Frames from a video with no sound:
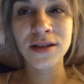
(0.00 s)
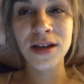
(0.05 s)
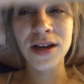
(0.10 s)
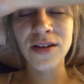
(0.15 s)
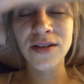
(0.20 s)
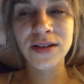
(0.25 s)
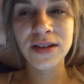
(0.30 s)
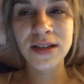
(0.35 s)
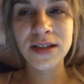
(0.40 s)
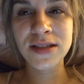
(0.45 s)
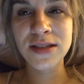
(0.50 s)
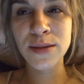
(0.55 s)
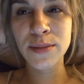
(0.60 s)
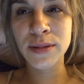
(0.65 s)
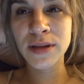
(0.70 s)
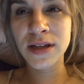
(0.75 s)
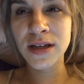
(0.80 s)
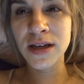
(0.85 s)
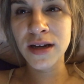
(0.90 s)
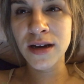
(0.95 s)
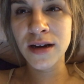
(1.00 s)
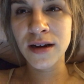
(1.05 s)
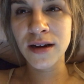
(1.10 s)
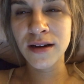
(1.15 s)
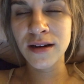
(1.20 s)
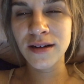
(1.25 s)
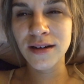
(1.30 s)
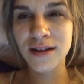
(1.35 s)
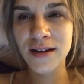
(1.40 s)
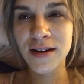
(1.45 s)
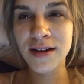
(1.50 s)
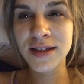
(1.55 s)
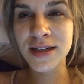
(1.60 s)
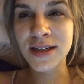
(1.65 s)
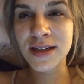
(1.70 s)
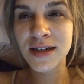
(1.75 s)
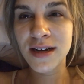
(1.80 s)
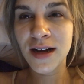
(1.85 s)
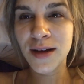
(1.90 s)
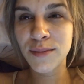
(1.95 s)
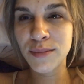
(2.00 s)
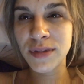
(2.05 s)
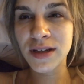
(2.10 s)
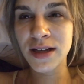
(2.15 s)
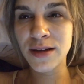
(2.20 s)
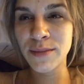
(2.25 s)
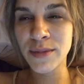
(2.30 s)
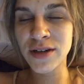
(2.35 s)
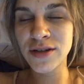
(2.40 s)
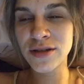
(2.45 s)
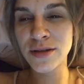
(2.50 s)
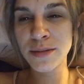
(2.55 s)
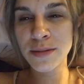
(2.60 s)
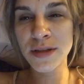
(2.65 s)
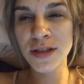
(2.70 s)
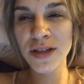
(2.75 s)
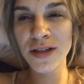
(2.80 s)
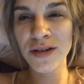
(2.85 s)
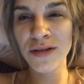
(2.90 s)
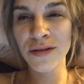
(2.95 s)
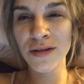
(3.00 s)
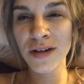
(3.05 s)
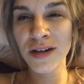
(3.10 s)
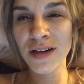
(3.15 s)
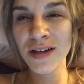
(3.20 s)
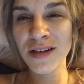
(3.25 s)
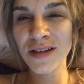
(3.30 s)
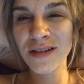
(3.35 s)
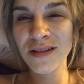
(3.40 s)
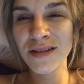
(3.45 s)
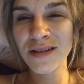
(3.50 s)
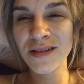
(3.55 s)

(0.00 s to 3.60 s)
Everything's up in the air. I did not plan my trip to New York